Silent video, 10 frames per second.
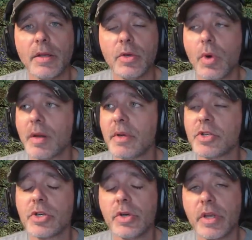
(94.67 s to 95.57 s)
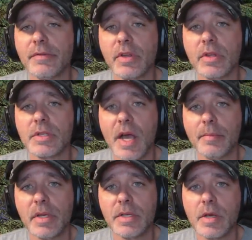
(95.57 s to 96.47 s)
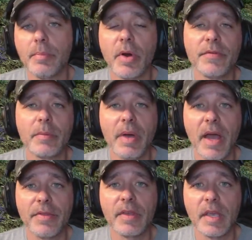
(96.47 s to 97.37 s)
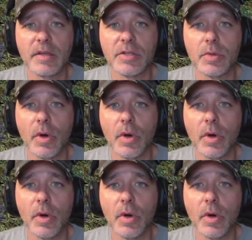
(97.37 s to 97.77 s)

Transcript: you want to make sure you're giving the zombies a perfect path to get to you.